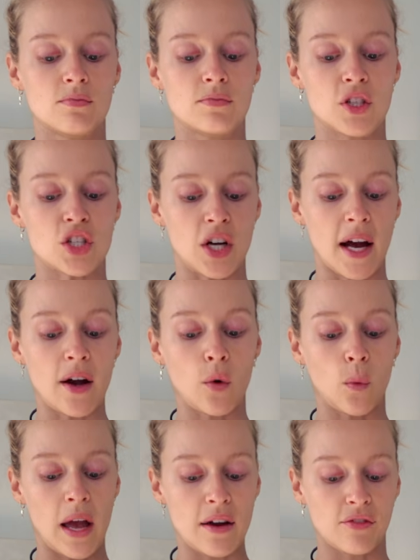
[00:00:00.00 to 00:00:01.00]
shy
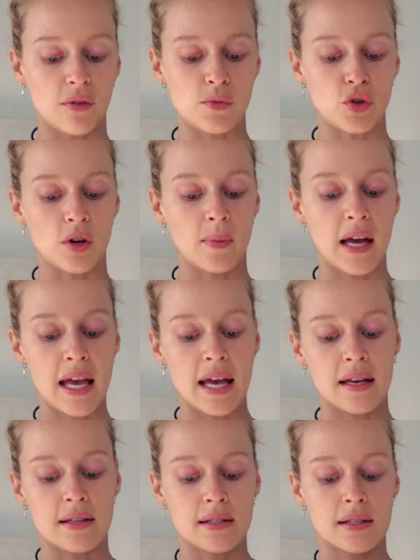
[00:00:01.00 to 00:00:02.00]
away from doing my
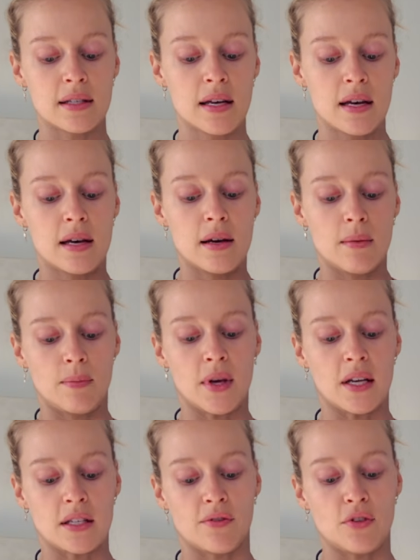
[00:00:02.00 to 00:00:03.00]
hands,
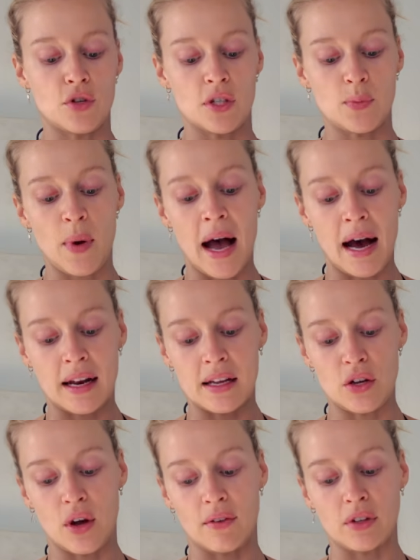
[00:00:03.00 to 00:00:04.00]
because if you just pat it
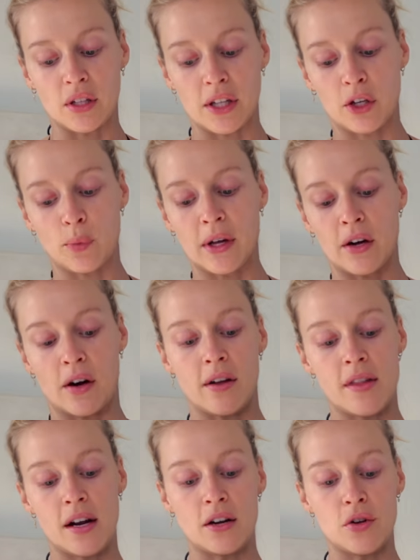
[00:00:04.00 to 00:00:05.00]
and you have a little bit on
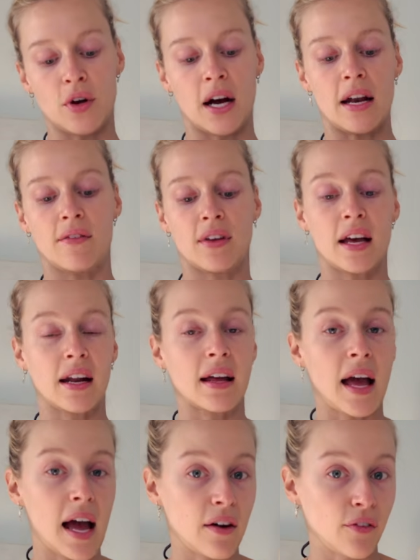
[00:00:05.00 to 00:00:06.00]
there and you kind of get it
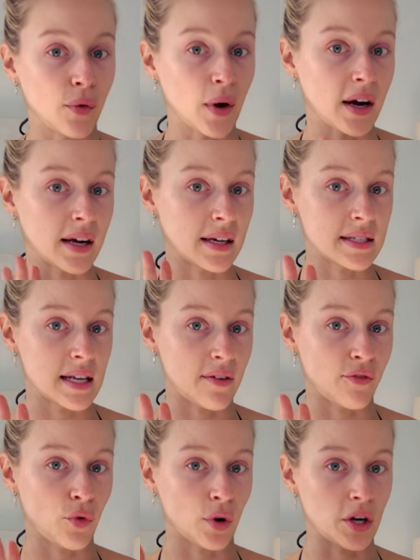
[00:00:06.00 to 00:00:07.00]
everywhere
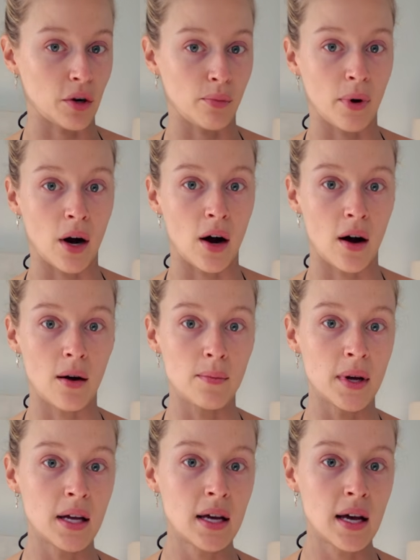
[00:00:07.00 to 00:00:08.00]
except for your
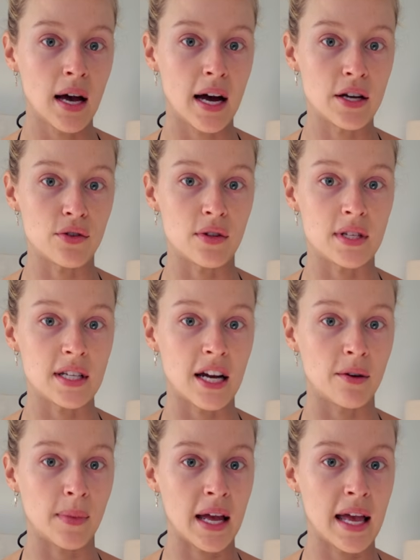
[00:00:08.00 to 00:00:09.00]
palm, I do the side
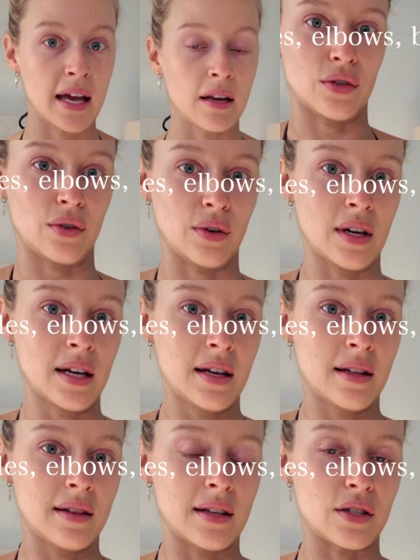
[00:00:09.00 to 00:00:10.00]
of my hand to
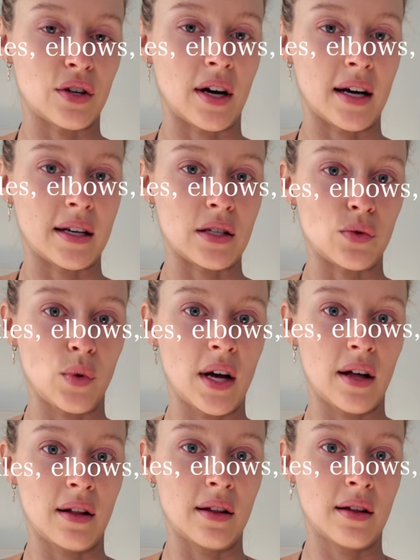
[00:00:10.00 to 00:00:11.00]
this crack as
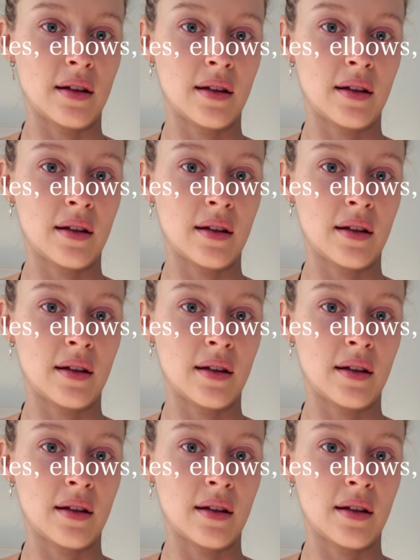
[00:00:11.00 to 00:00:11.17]
well.